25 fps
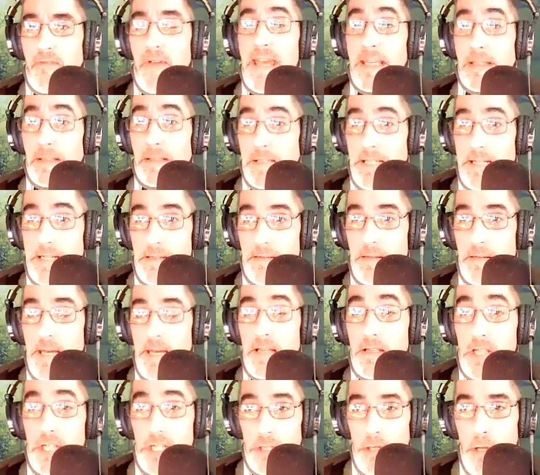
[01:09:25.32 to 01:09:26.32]
faintly
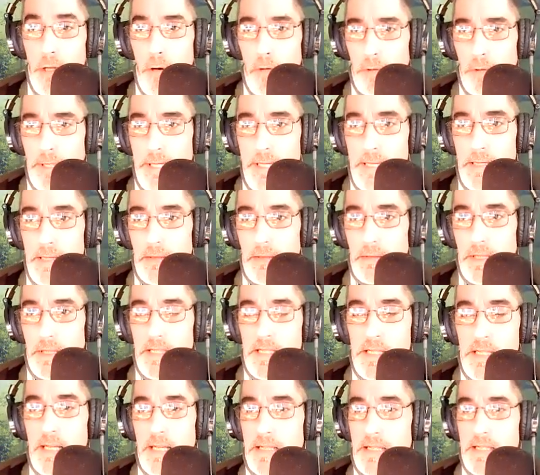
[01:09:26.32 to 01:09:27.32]
and slowly.
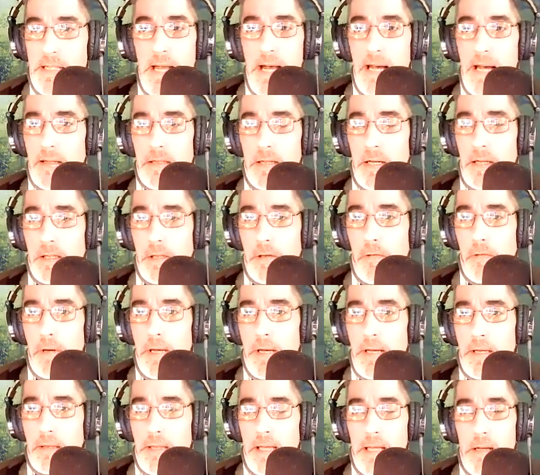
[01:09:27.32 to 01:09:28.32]
It's not done
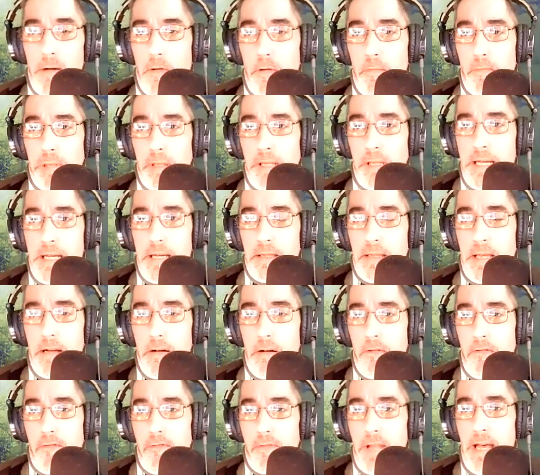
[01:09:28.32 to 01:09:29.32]
quick. They don't blink, they
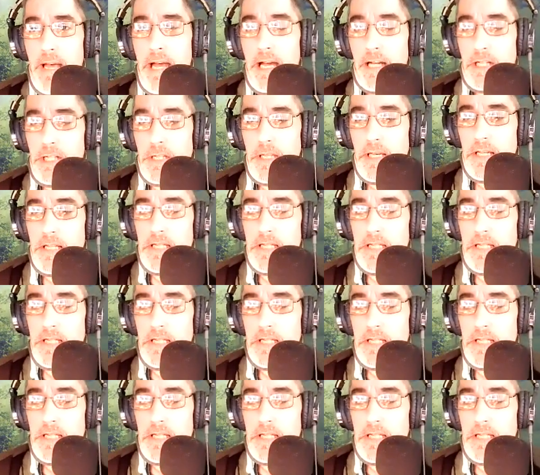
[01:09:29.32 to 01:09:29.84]
don't flash, they